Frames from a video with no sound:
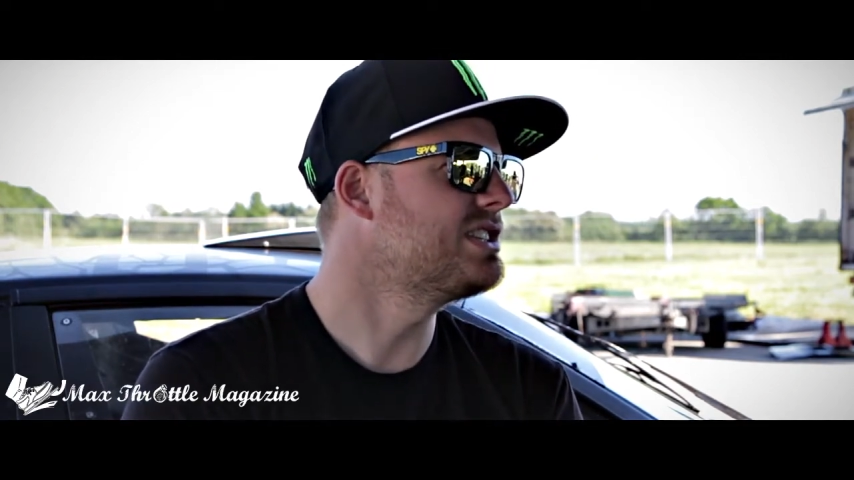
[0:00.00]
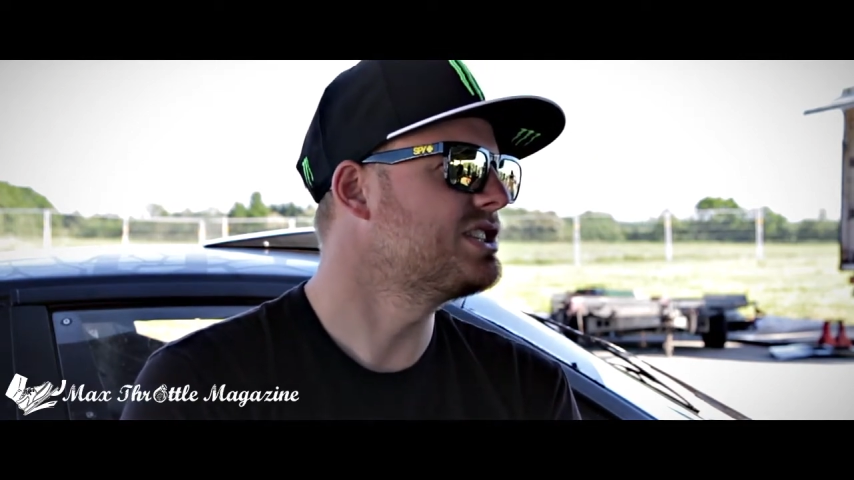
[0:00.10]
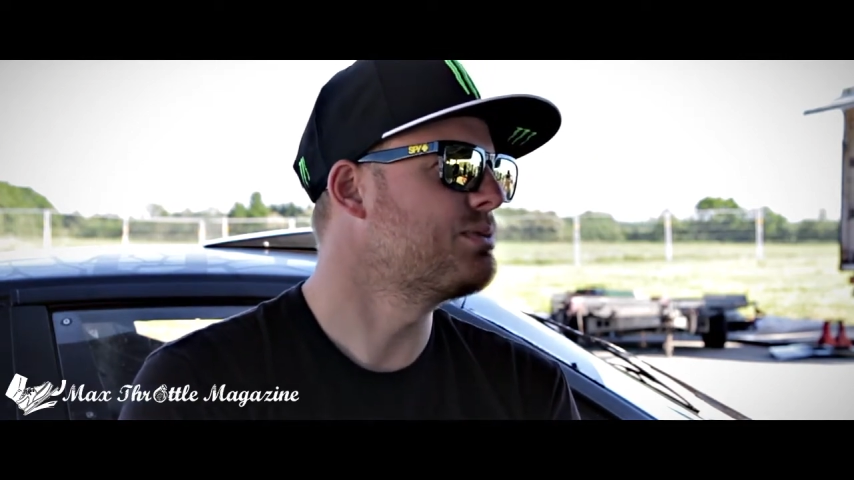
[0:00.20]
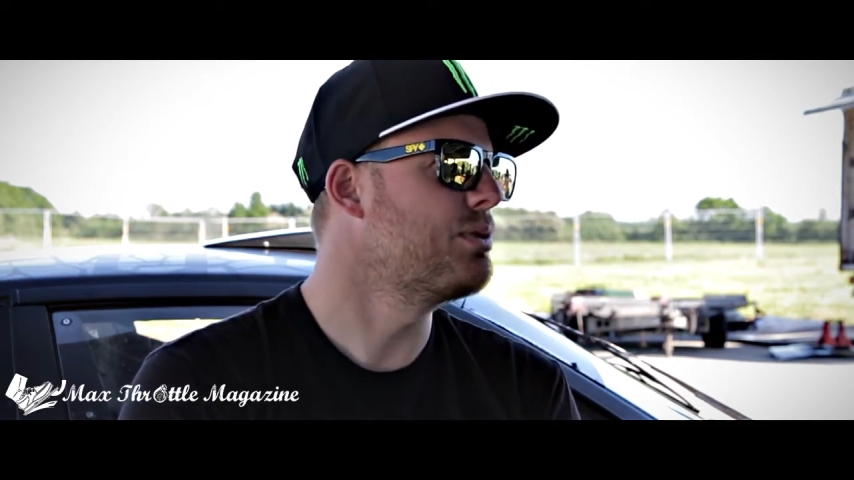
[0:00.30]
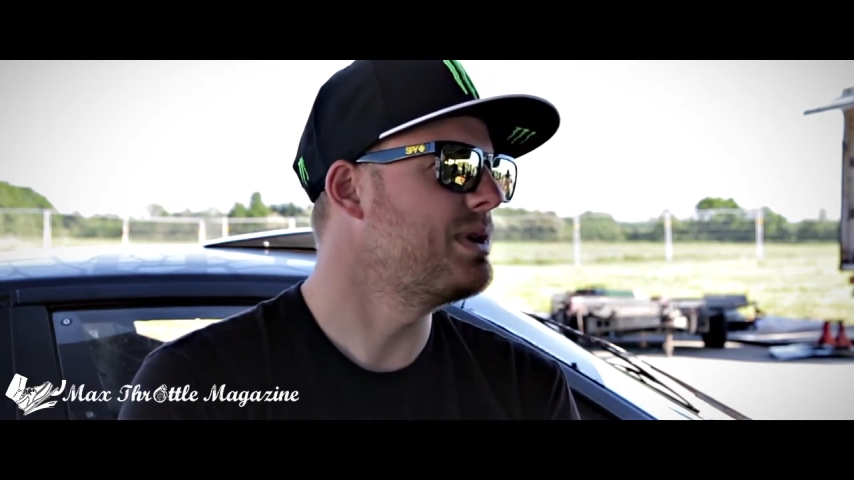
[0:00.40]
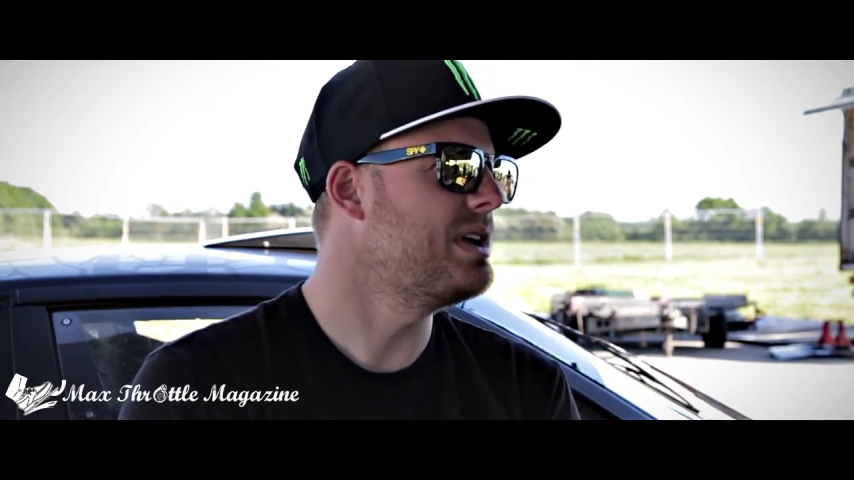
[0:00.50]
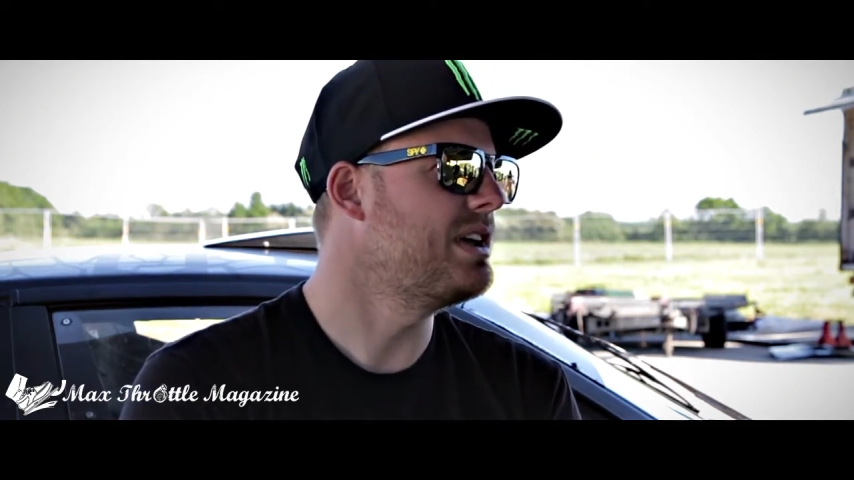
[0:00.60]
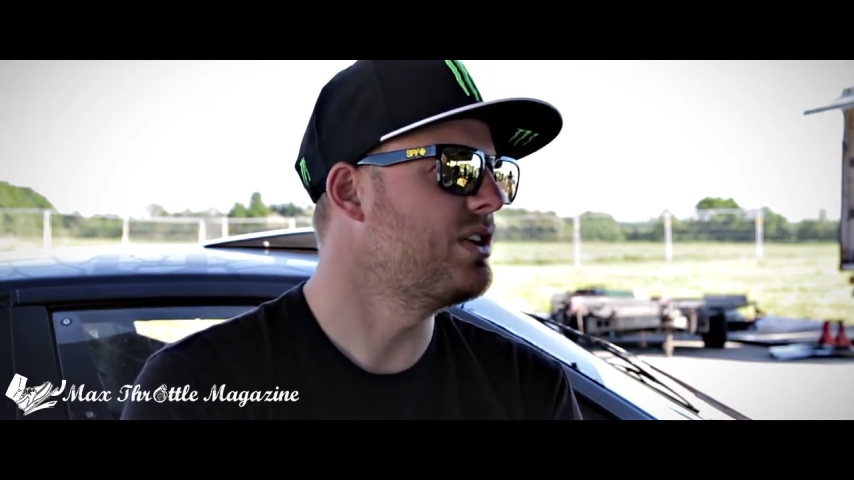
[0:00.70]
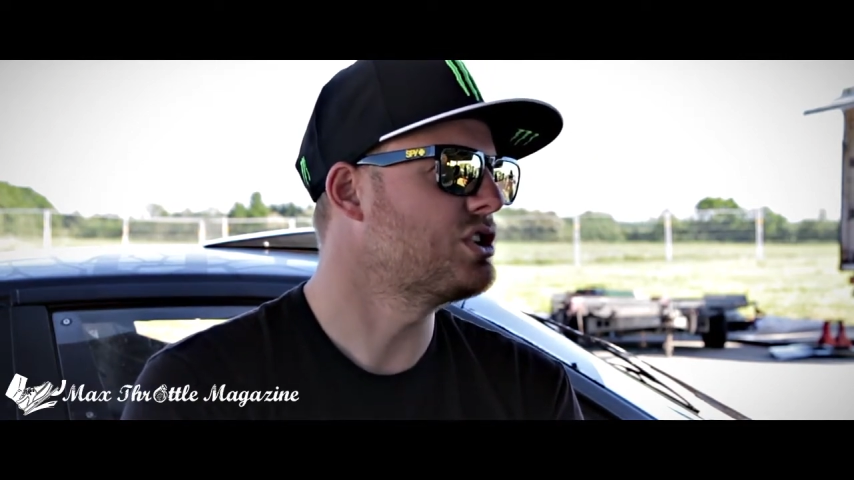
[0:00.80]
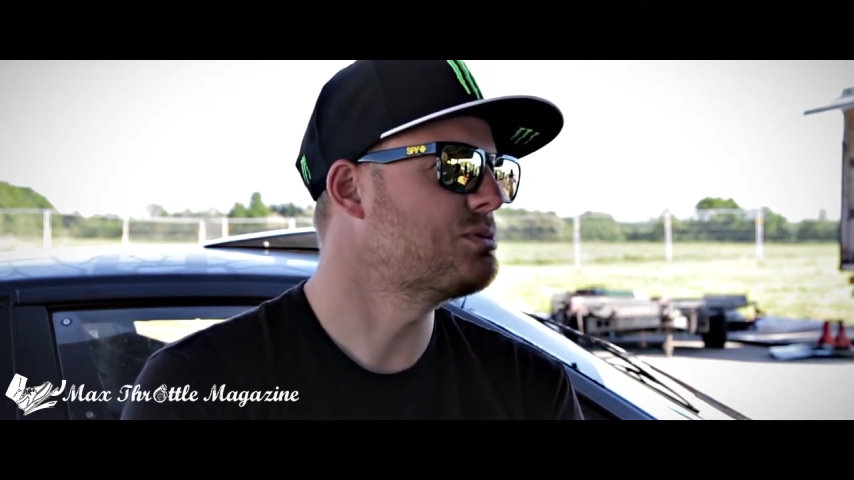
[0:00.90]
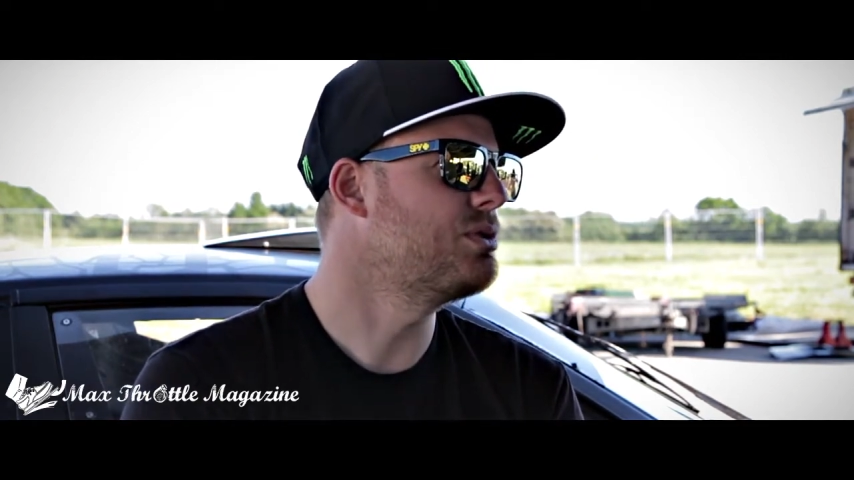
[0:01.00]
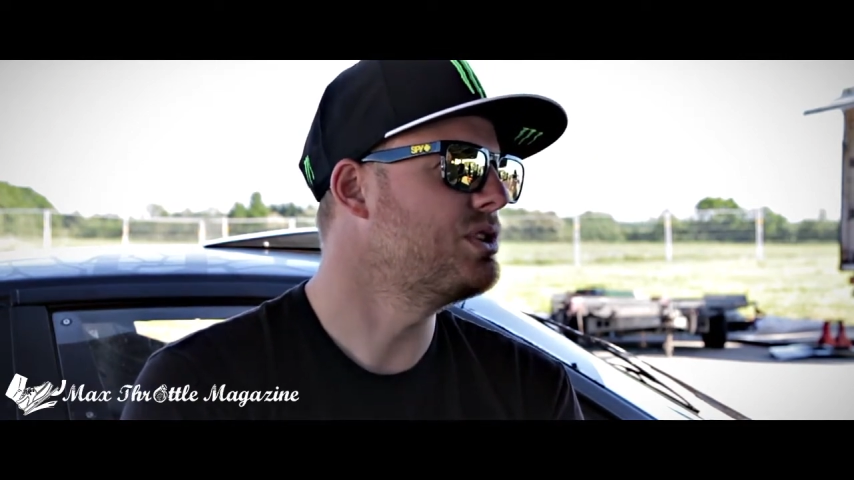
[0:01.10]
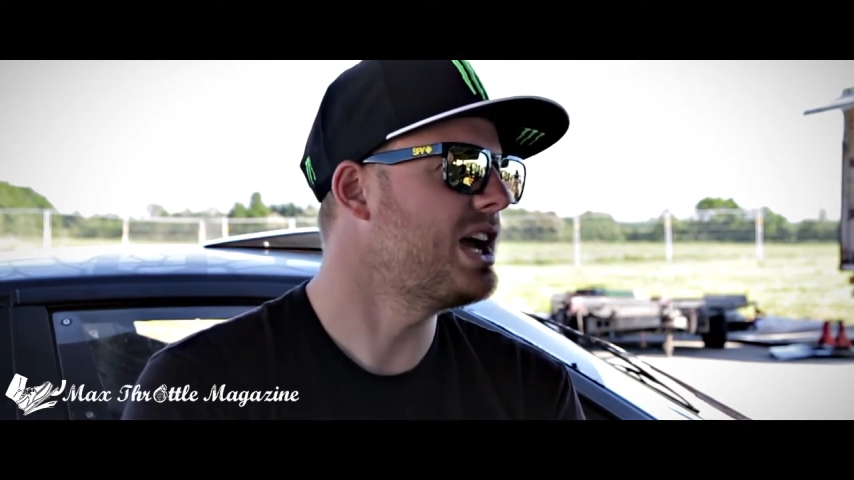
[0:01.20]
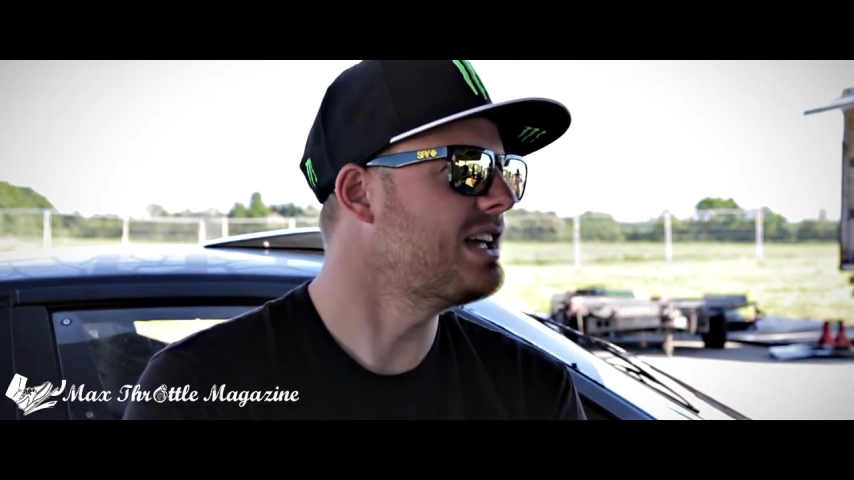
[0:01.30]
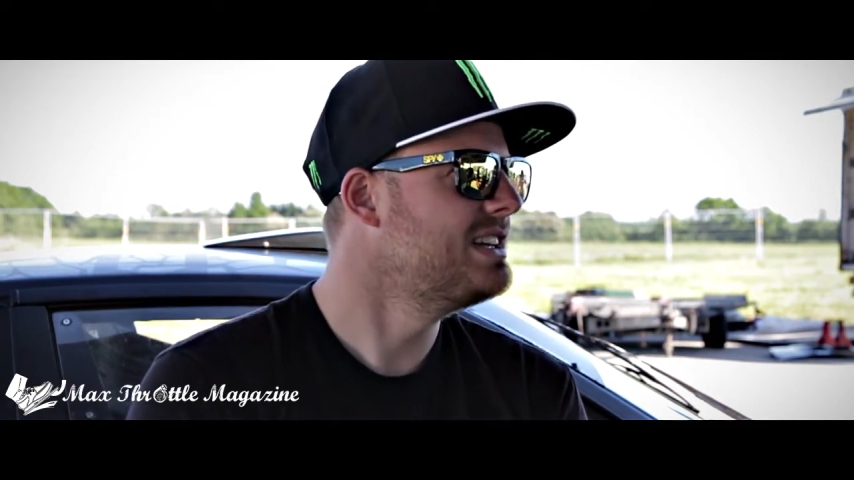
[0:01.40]
that's put me in hospital
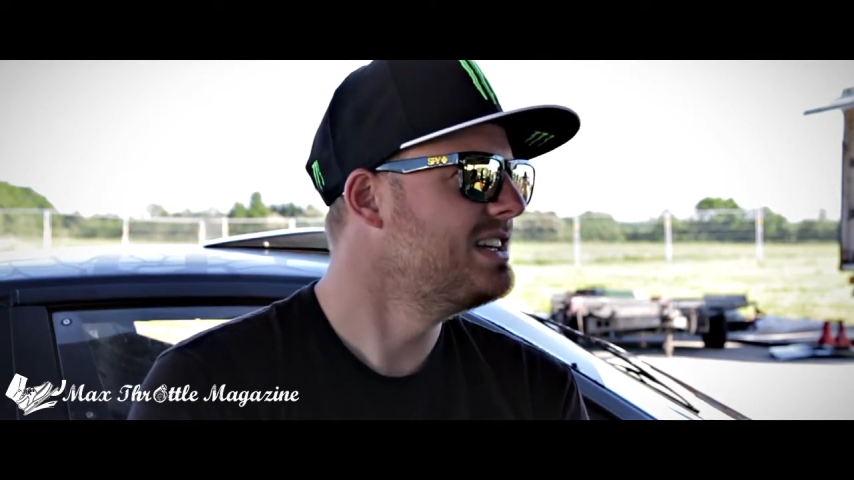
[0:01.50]
yet.